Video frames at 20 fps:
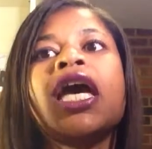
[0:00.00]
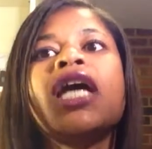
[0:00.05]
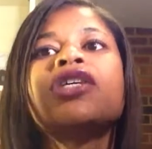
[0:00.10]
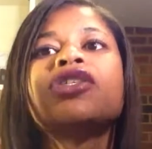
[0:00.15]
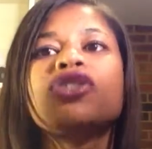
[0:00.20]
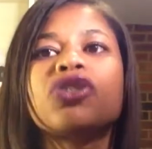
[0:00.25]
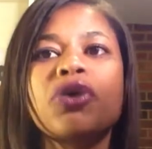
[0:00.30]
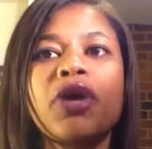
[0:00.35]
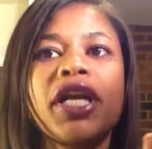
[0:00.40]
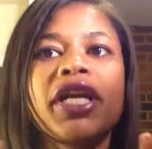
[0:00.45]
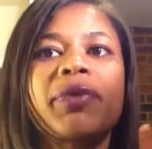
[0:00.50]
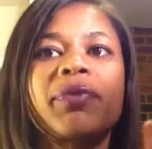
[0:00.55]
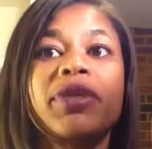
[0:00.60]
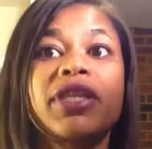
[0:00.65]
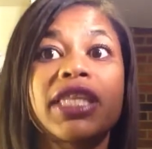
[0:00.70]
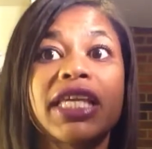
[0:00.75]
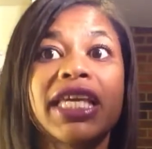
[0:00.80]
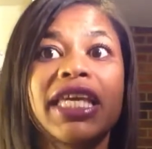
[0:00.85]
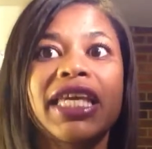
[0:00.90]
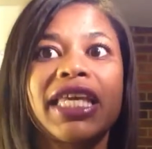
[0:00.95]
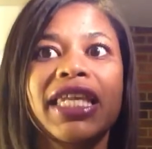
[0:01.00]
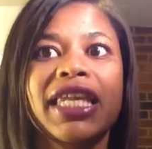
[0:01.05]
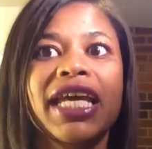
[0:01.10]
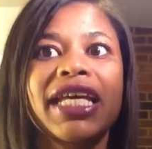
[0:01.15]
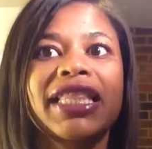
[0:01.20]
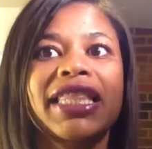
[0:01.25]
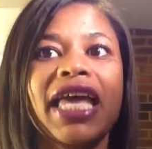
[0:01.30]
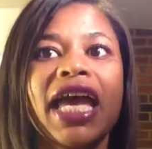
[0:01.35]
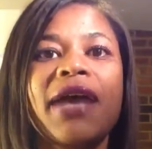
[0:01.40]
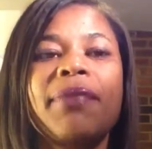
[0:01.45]
starting with a kit
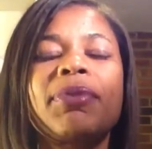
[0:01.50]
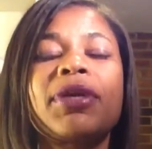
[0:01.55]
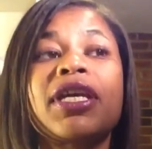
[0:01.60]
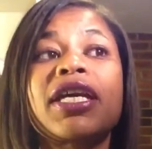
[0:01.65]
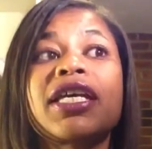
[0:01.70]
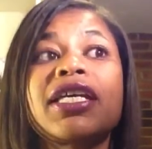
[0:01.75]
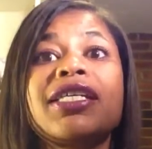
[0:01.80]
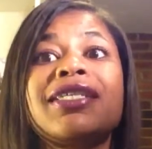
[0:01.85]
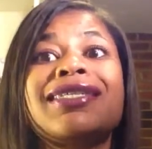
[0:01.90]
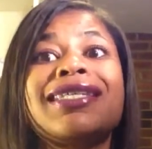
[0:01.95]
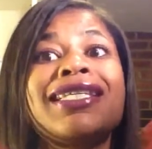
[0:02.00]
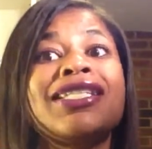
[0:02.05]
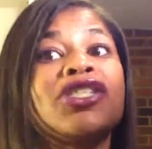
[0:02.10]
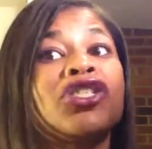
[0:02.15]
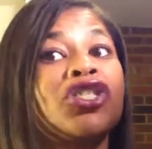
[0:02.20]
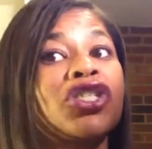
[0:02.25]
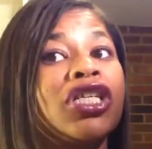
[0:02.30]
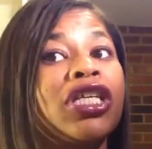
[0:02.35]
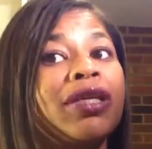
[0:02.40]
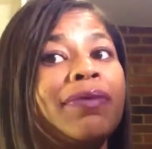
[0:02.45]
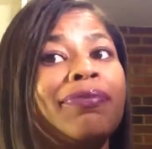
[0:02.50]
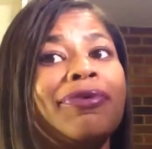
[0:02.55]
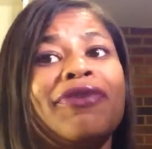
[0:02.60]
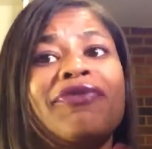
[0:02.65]
like that because it's cheap